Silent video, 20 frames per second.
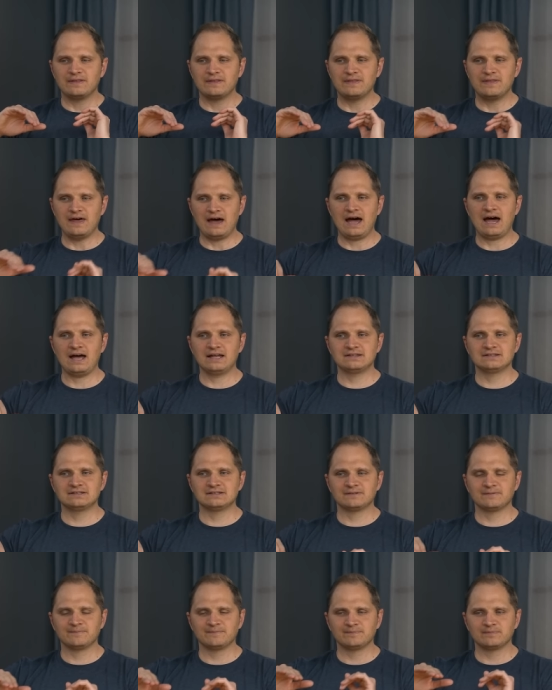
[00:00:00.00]

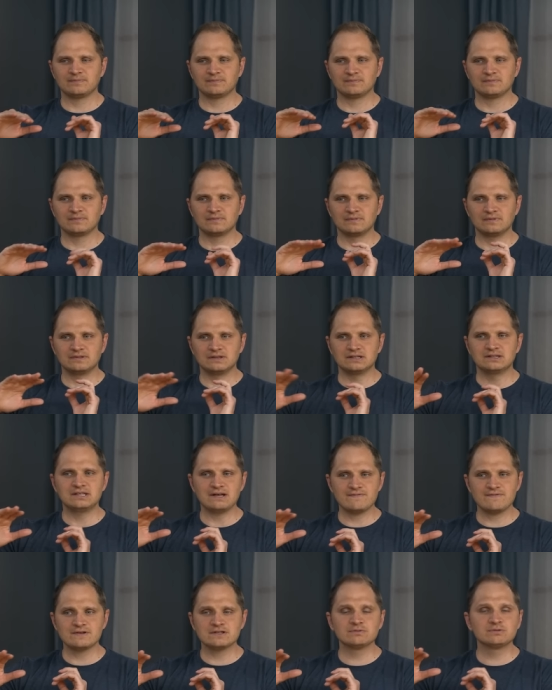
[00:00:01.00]
that the
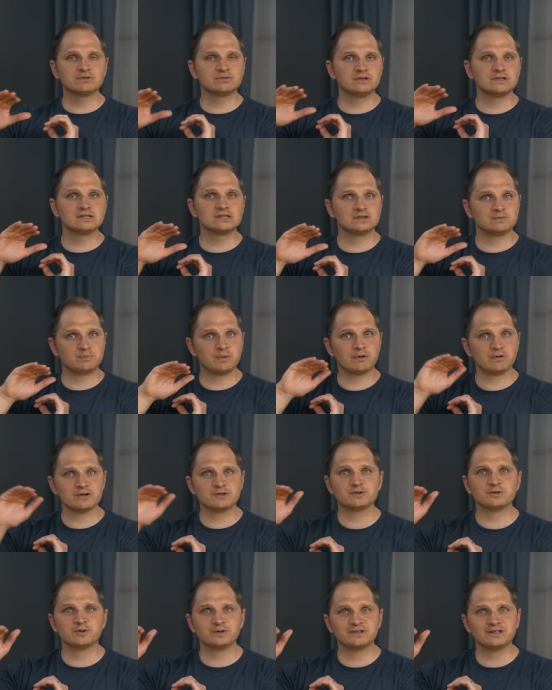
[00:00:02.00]
difference between
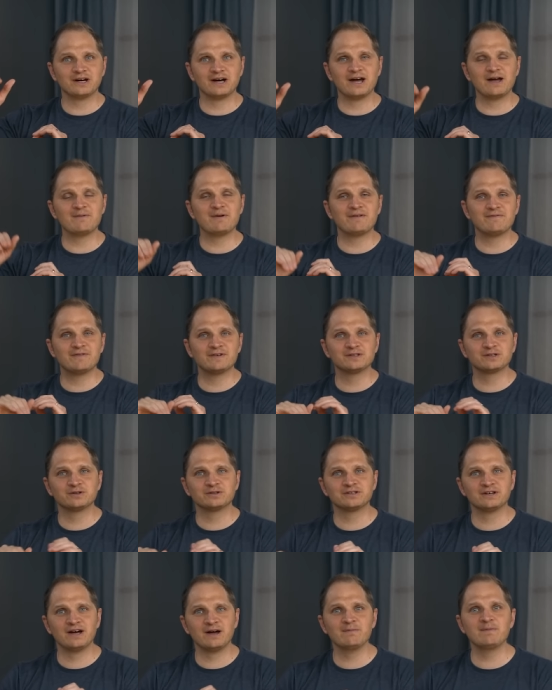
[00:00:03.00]
spiritual time and
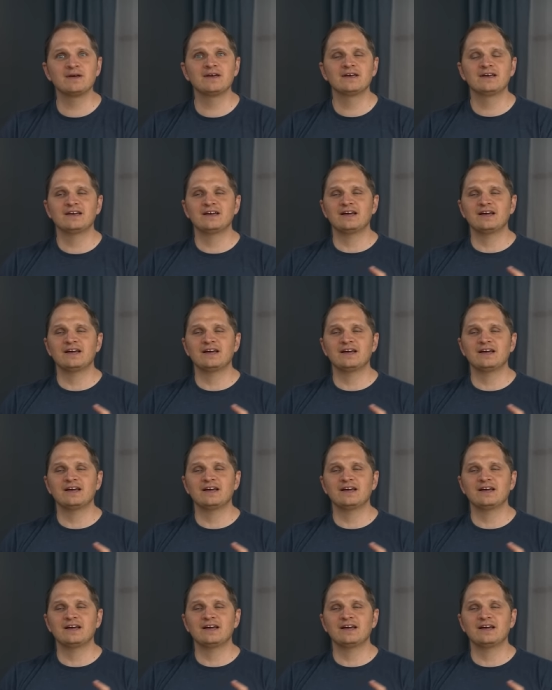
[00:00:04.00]
physical time